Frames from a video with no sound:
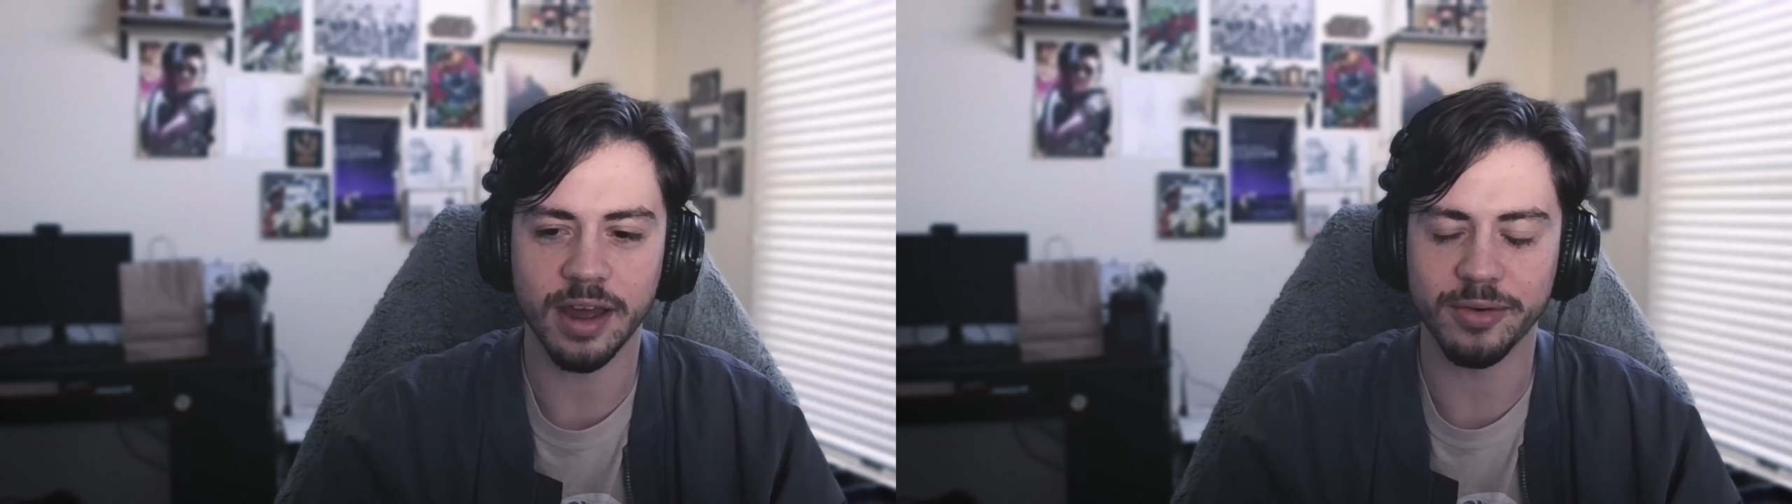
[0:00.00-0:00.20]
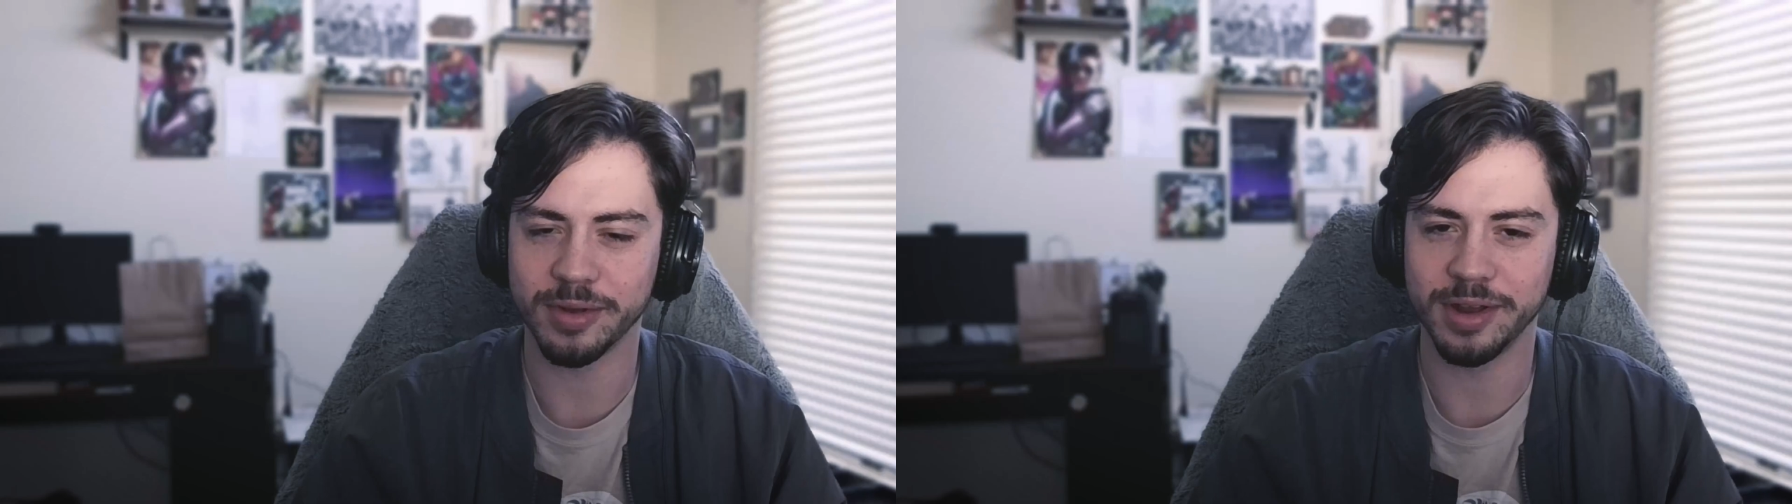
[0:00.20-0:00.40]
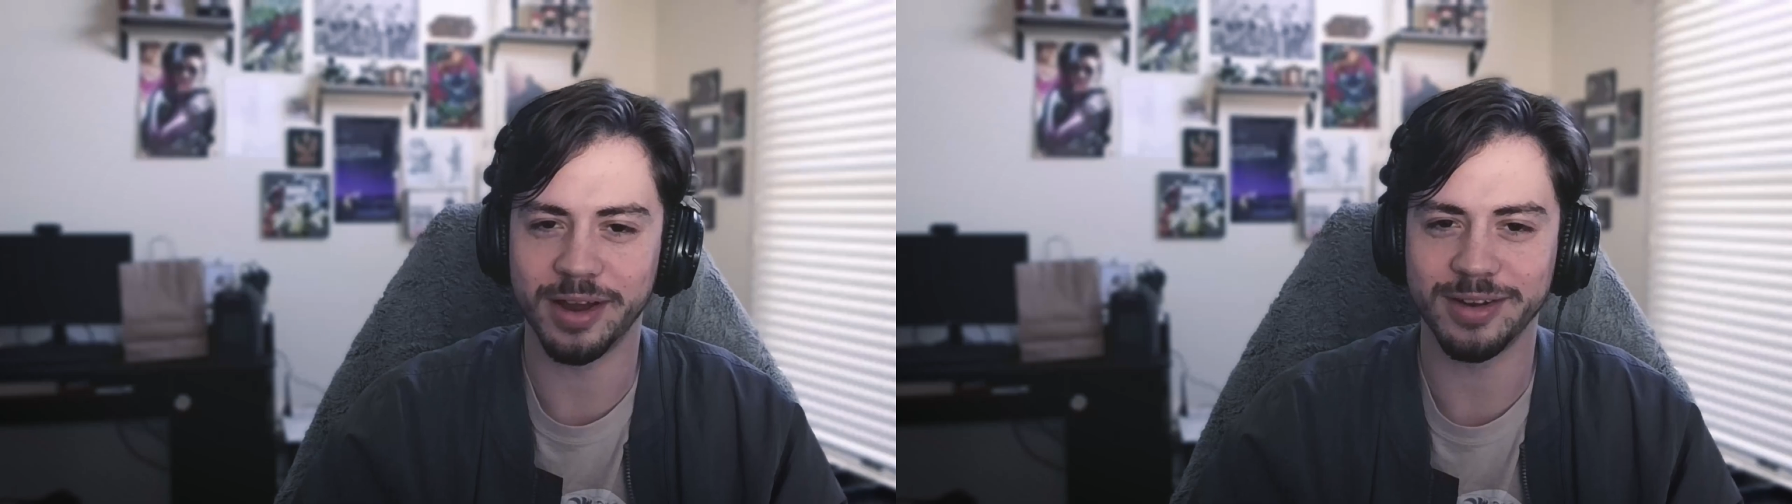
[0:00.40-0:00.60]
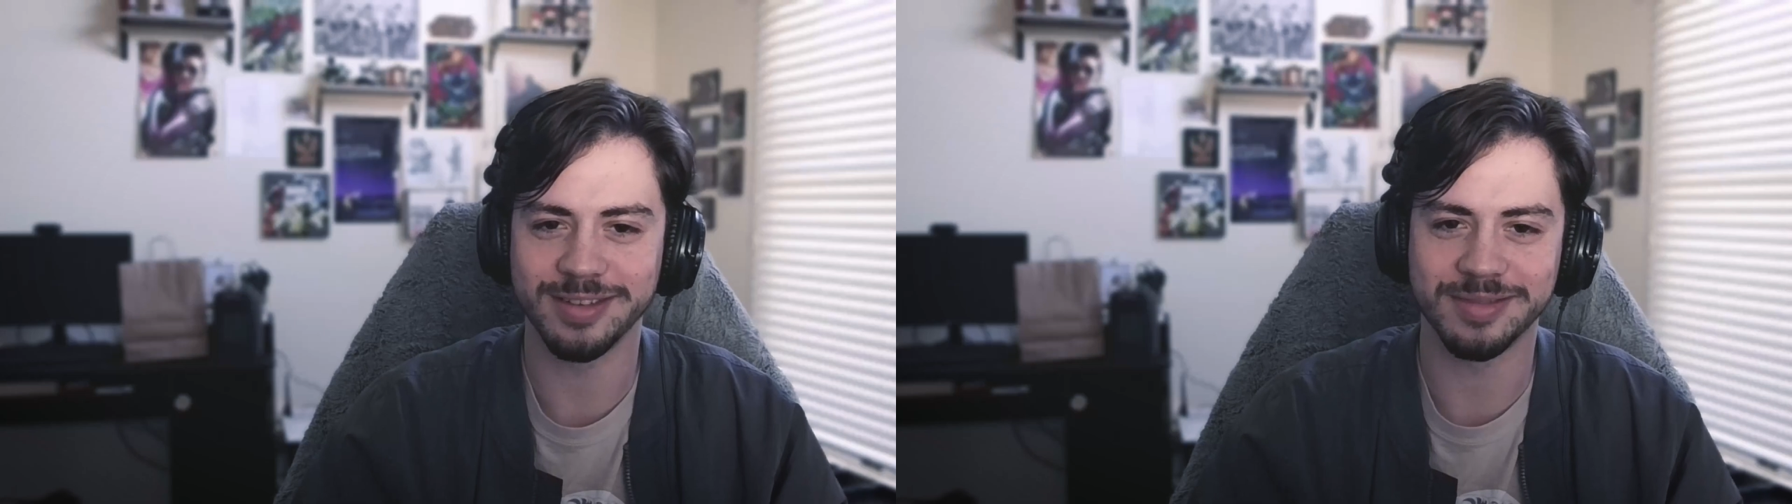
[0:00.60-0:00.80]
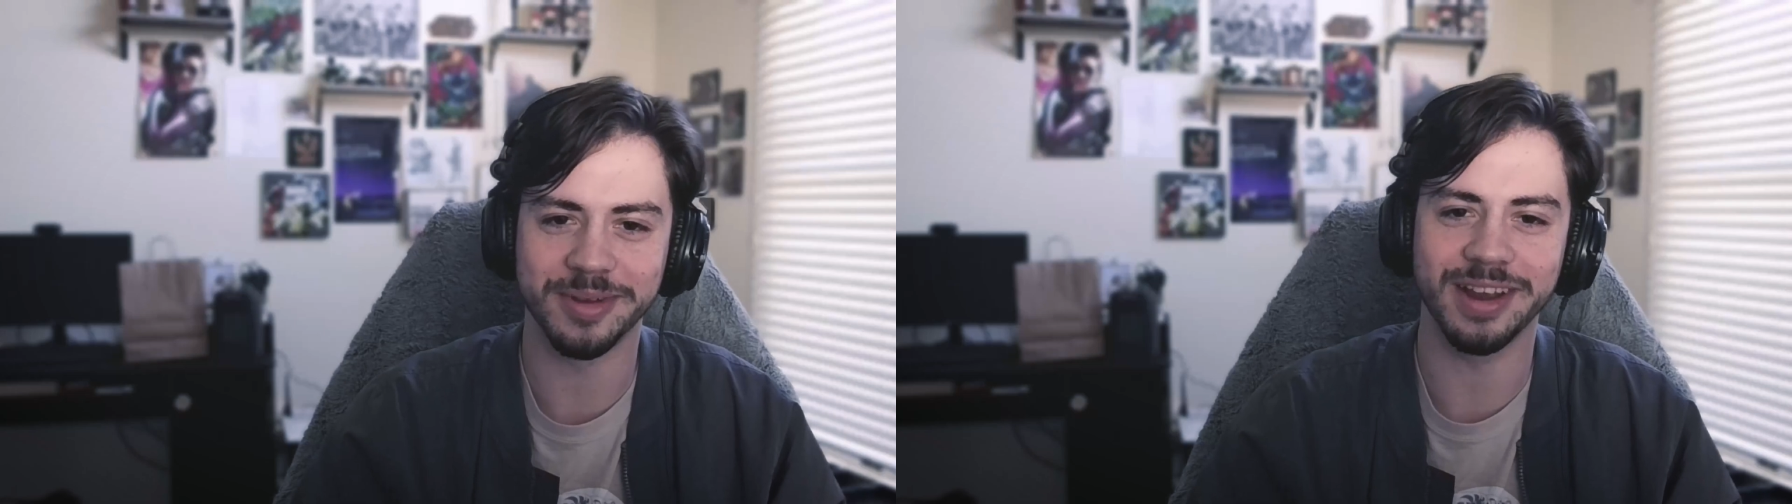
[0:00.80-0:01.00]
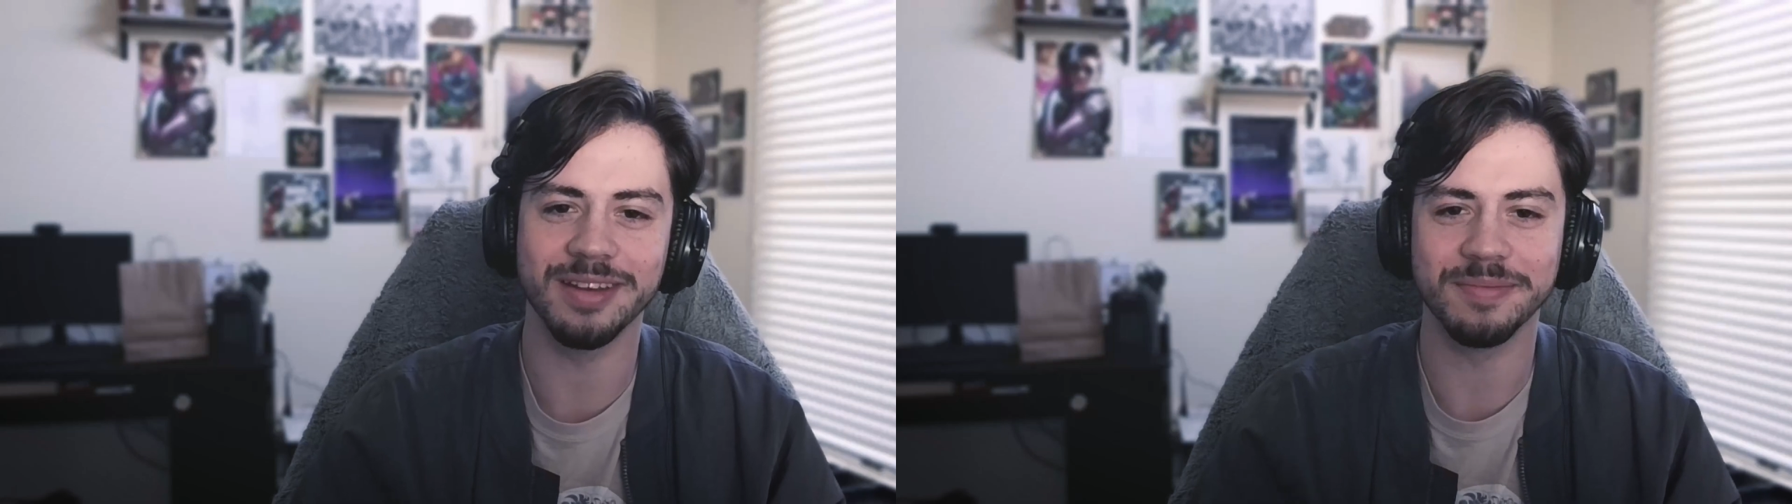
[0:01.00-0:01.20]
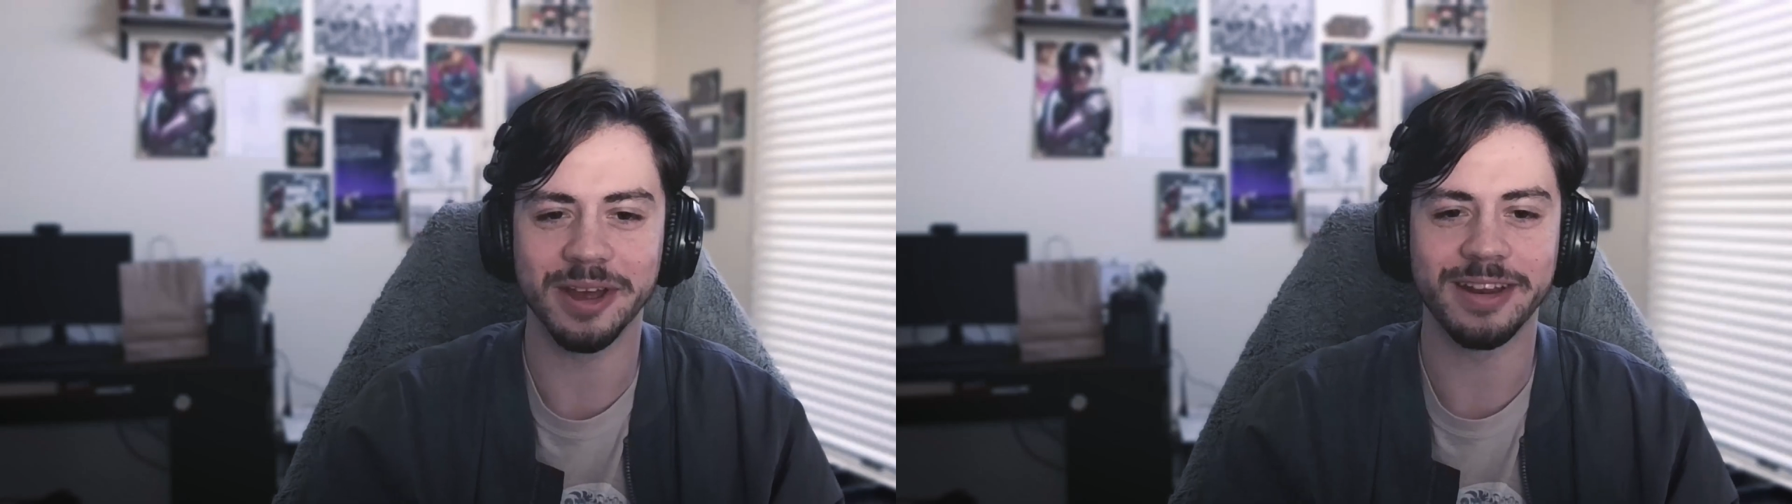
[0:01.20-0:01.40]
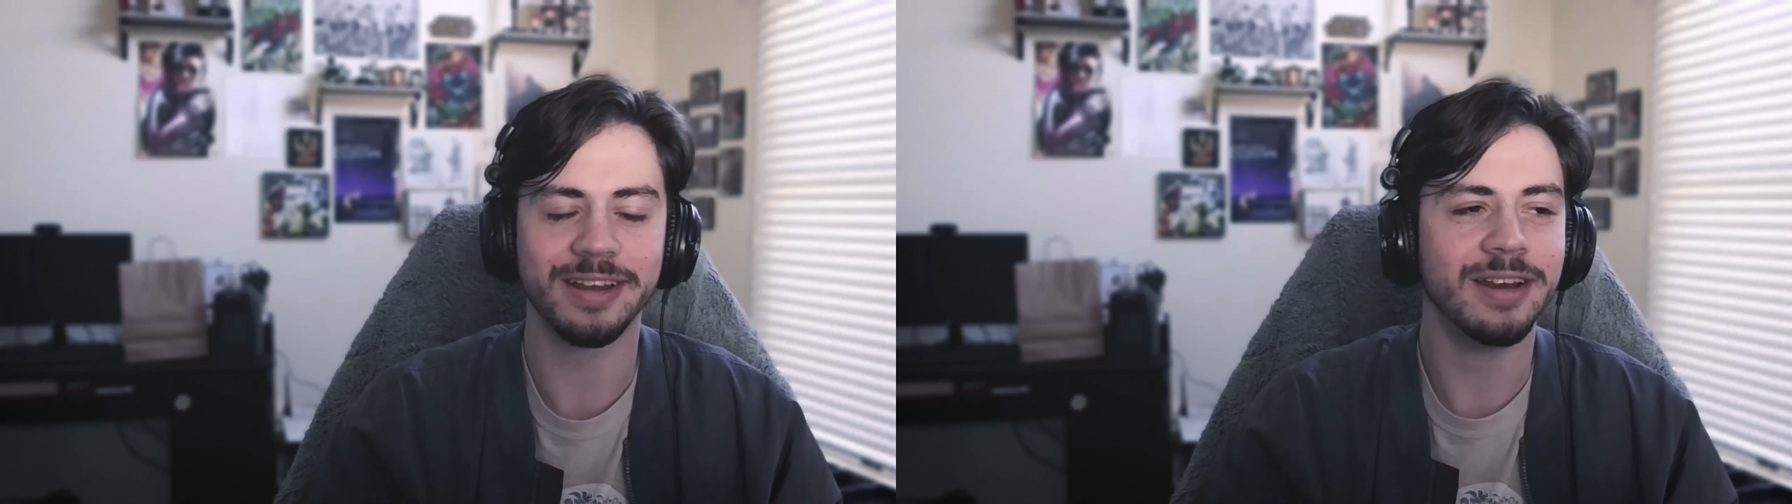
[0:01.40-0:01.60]
I don't really know how to explain it,
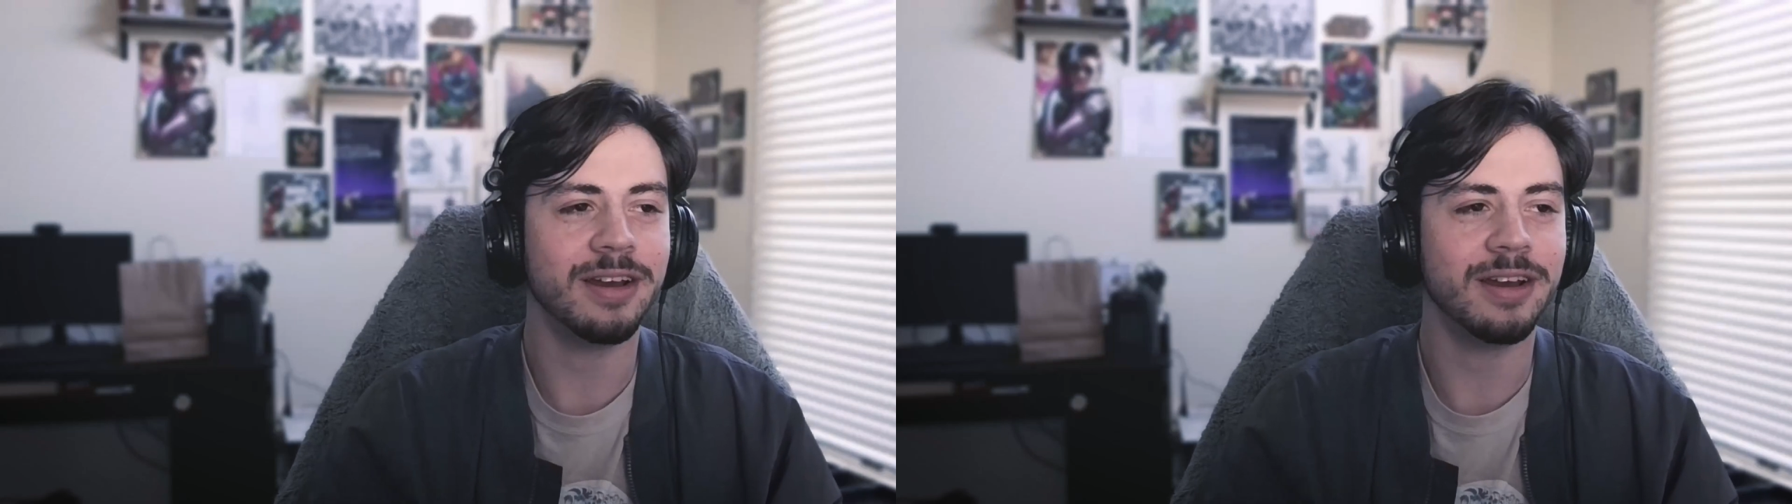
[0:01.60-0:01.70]
but